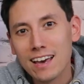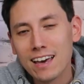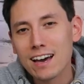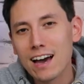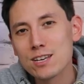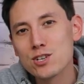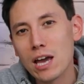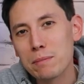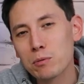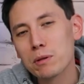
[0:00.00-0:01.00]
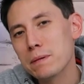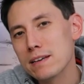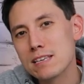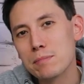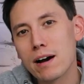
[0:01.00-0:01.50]
Hey guys, Jamin with
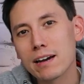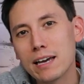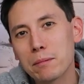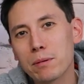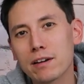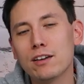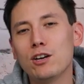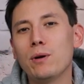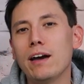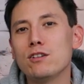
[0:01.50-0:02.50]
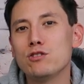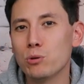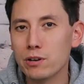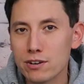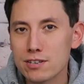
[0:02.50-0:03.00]
PC Monkey. I'm bringing you a
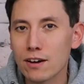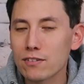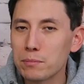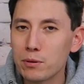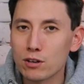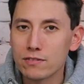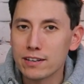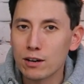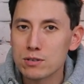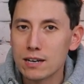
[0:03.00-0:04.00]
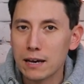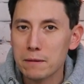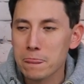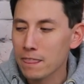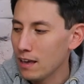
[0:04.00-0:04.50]
do-it-yourself computer video
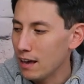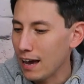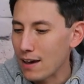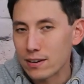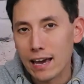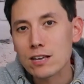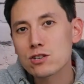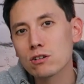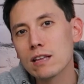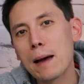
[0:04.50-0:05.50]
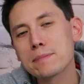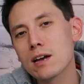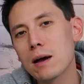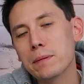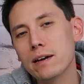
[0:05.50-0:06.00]
today. I have an Acer
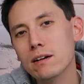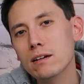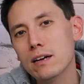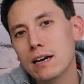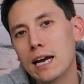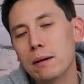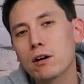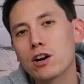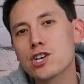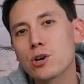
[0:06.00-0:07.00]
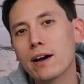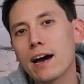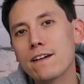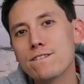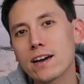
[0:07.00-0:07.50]
laptop here, and I'm gonna show you how
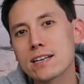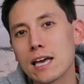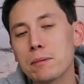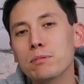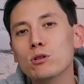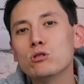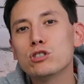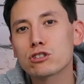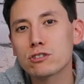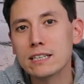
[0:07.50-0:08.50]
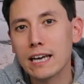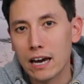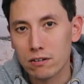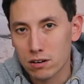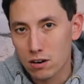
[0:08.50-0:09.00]
to fix a blue screen
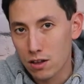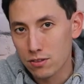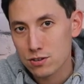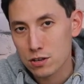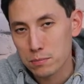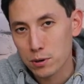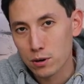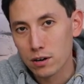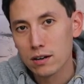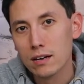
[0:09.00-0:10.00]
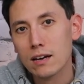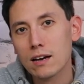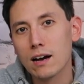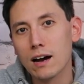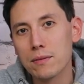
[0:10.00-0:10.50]
error on this computer.
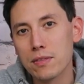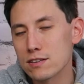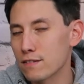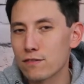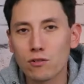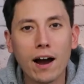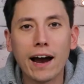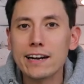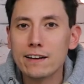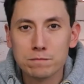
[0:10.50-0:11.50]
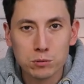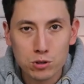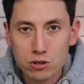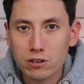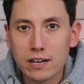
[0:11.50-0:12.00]
Uh, there's a variety of blue
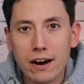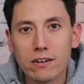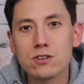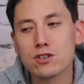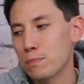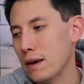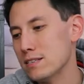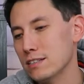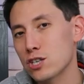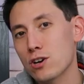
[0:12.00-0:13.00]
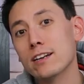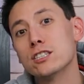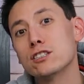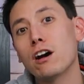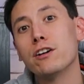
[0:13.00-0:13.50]
screen errors. You're basically trying to
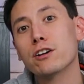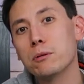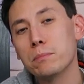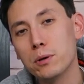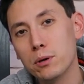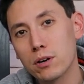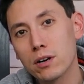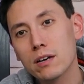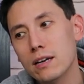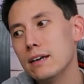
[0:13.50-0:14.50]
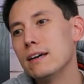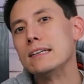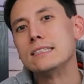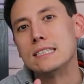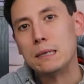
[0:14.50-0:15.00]
start your computer.
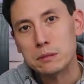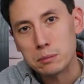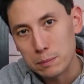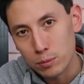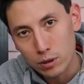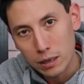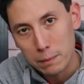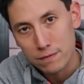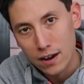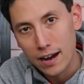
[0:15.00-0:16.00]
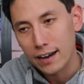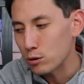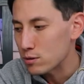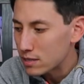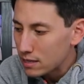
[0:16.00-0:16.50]
It seems to be booting up fine.
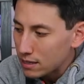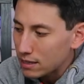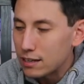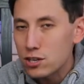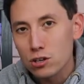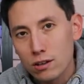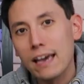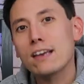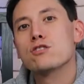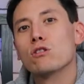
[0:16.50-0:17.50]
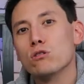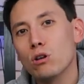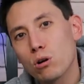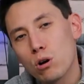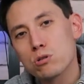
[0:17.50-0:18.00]
You see the initial Acer
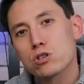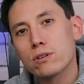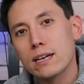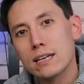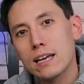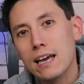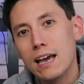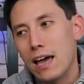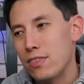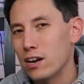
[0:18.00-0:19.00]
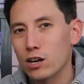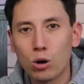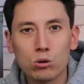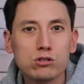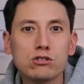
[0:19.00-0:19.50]
logo screen, and then it
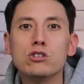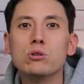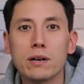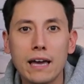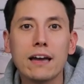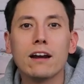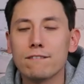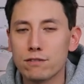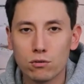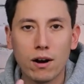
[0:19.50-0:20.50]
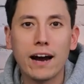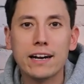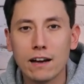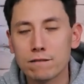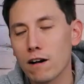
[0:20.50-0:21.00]
goes to, again, a
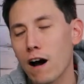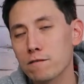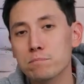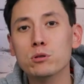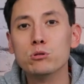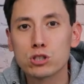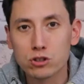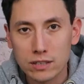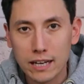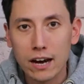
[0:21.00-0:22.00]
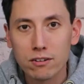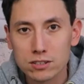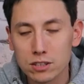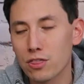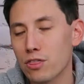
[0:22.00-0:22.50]
variety of, of blue screen
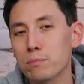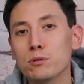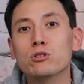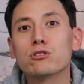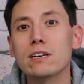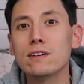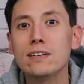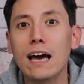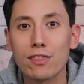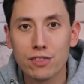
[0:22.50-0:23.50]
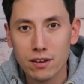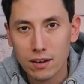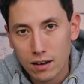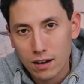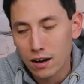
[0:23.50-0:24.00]
errors, the, the blue screen of death.
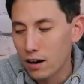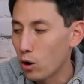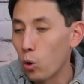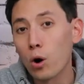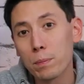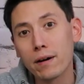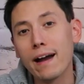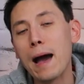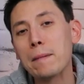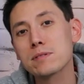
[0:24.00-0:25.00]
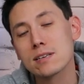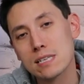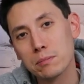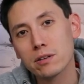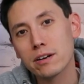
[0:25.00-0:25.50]
Uh, or perhaps a
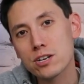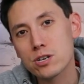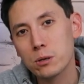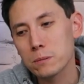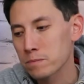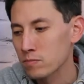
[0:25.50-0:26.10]
similar issue